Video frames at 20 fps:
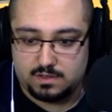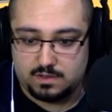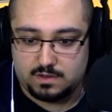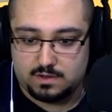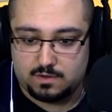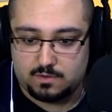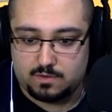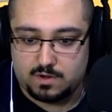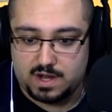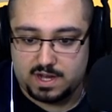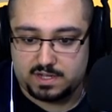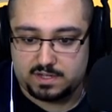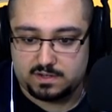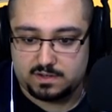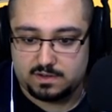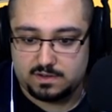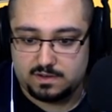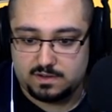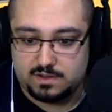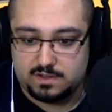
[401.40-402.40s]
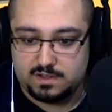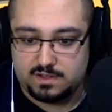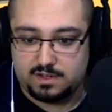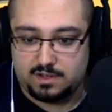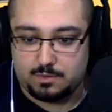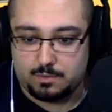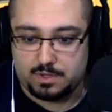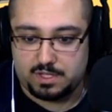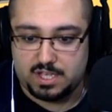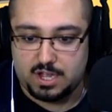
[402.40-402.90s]
All right,
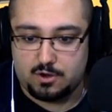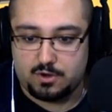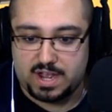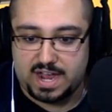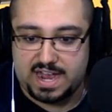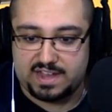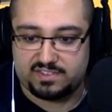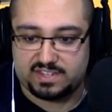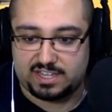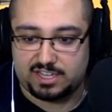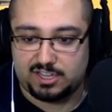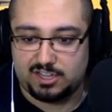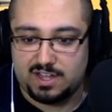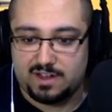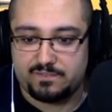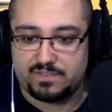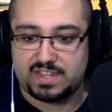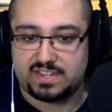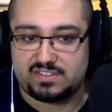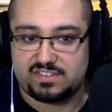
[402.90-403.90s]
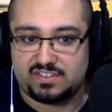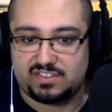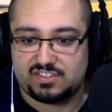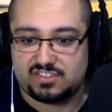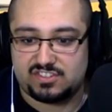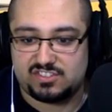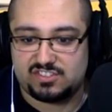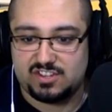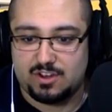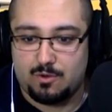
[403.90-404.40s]
here we go, guys. I love this. This
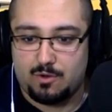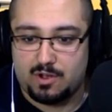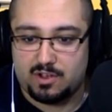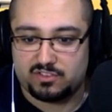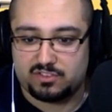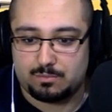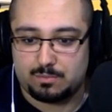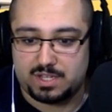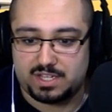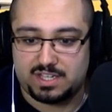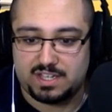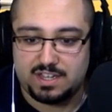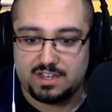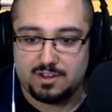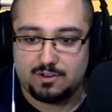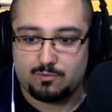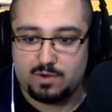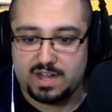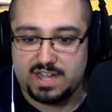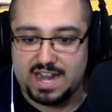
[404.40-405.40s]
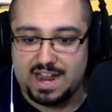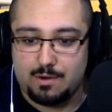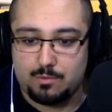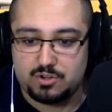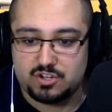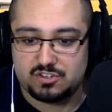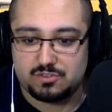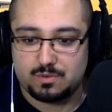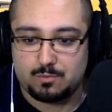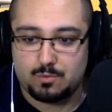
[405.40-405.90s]
is so awesome. Like, Right now, we're
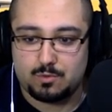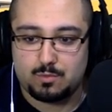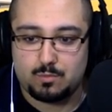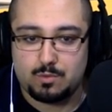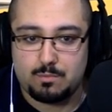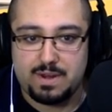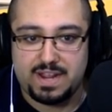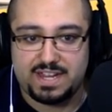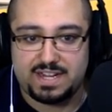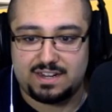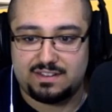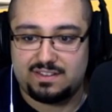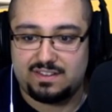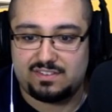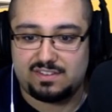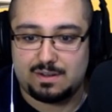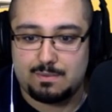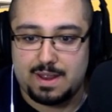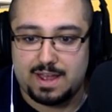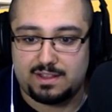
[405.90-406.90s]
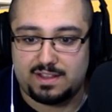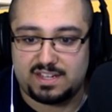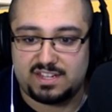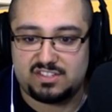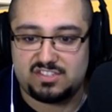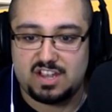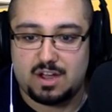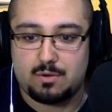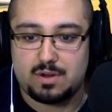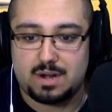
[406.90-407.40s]
just, we're making a decent amount. Like,
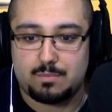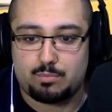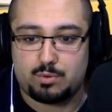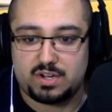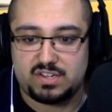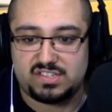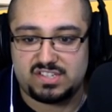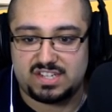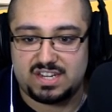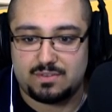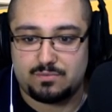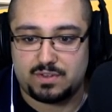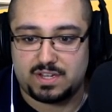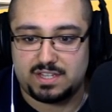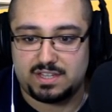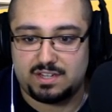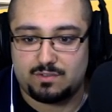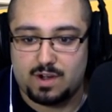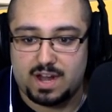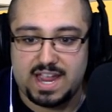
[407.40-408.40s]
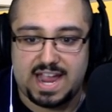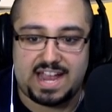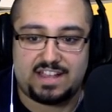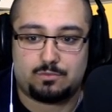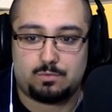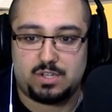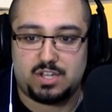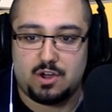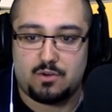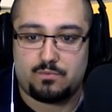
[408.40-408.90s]
it's going up pretty significantly, right,
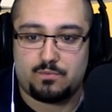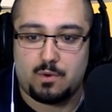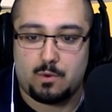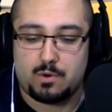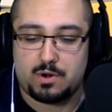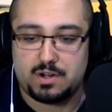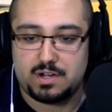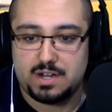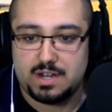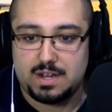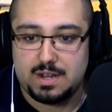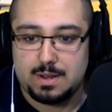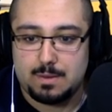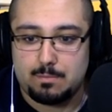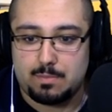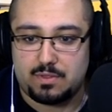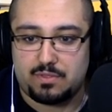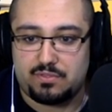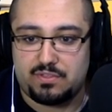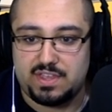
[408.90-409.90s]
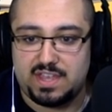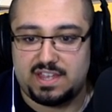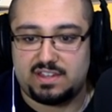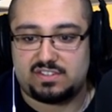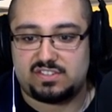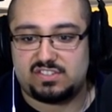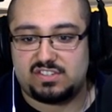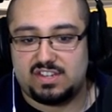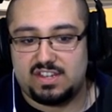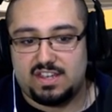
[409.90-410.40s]
as we go forward. But
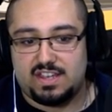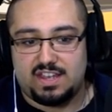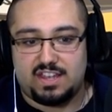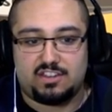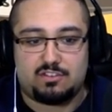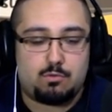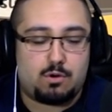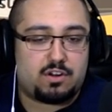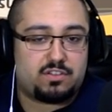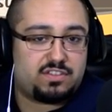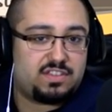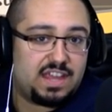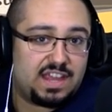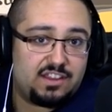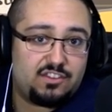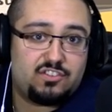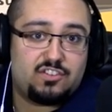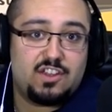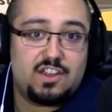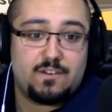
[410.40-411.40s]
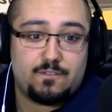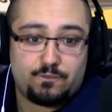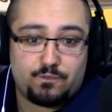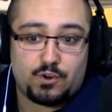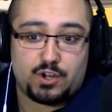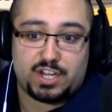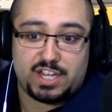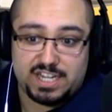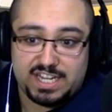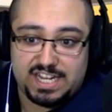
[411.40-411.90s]
this is where things
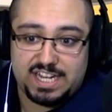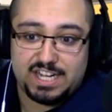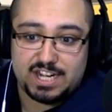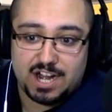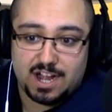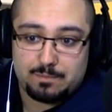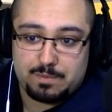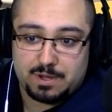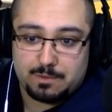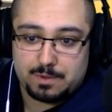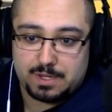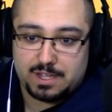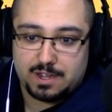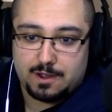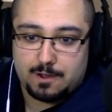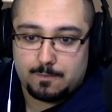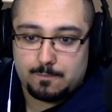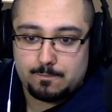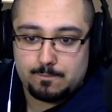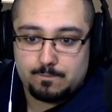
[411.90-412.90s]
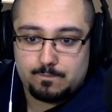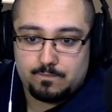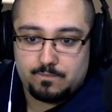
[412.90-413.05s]
freaking heat up. Here we go.